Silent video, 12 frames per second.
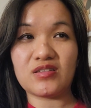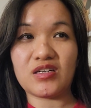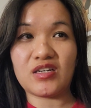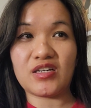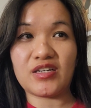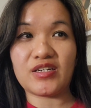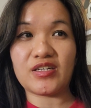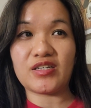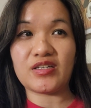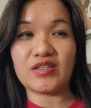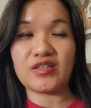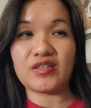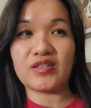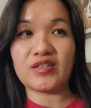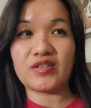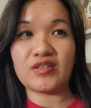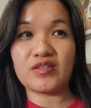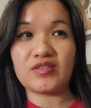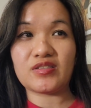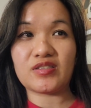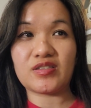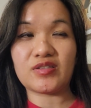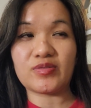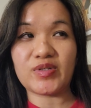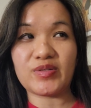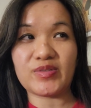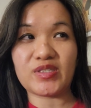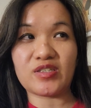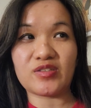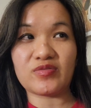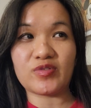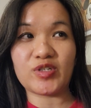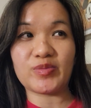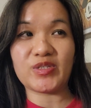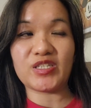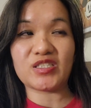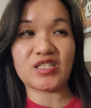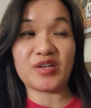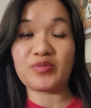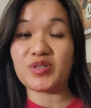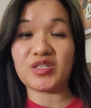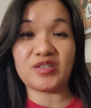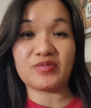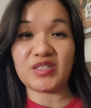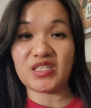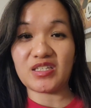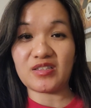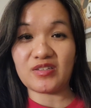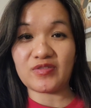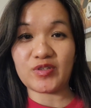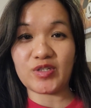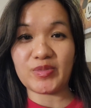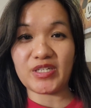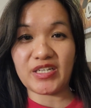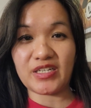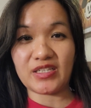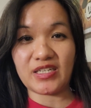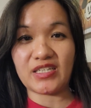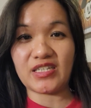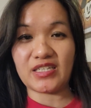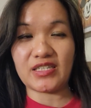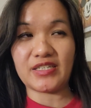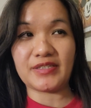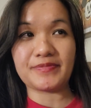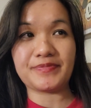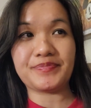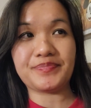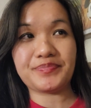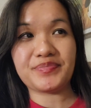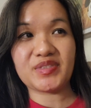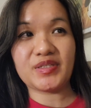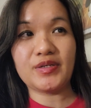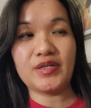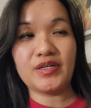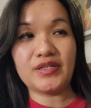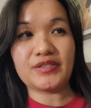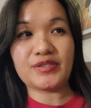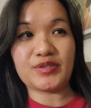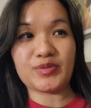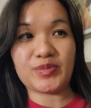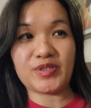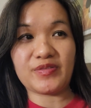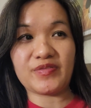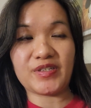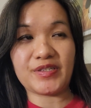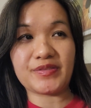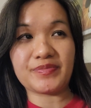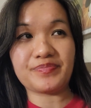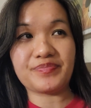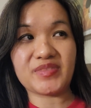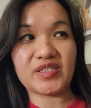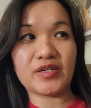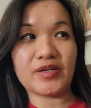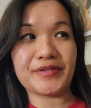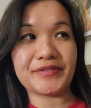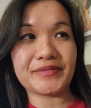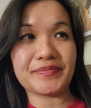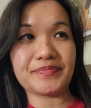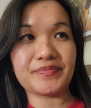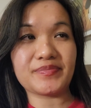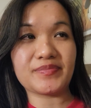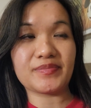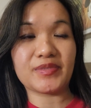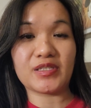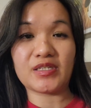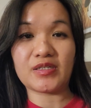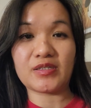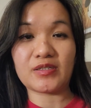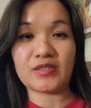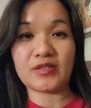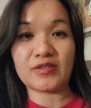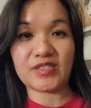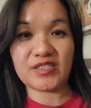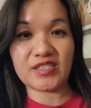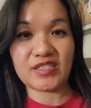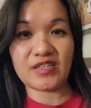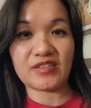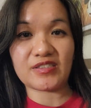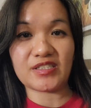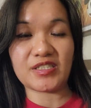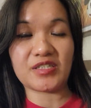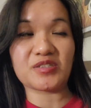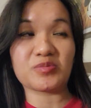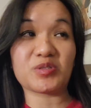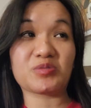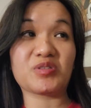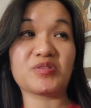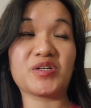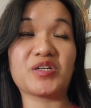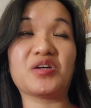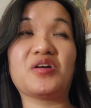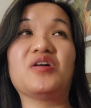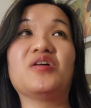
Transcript: I saw the wait was 140 minutes. I would not wait that long for it, but I had a lightning lane. So it was pretty fun. But then Guardians of the Galaxy Cosmic Rewind.